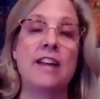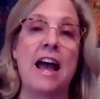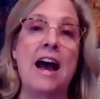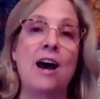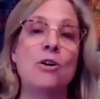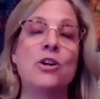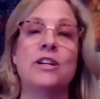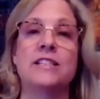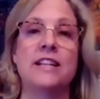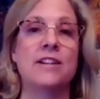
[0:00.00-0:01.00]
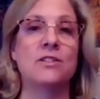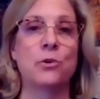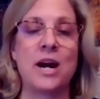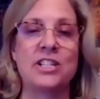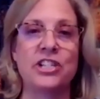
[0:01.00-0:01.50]
now. You can send us
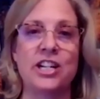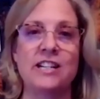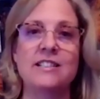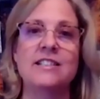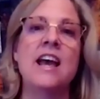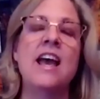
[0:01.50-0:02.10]
questions.